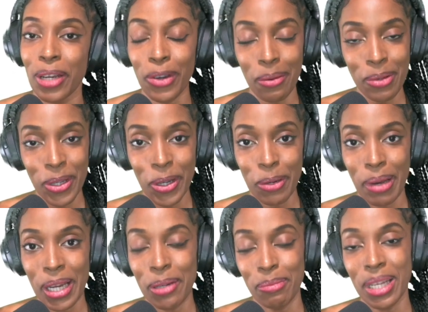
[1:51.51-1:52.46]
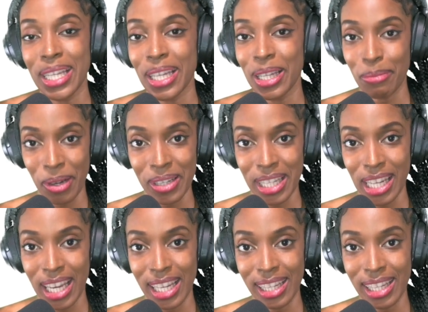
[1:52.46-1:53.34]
Crypto by completing the bounty.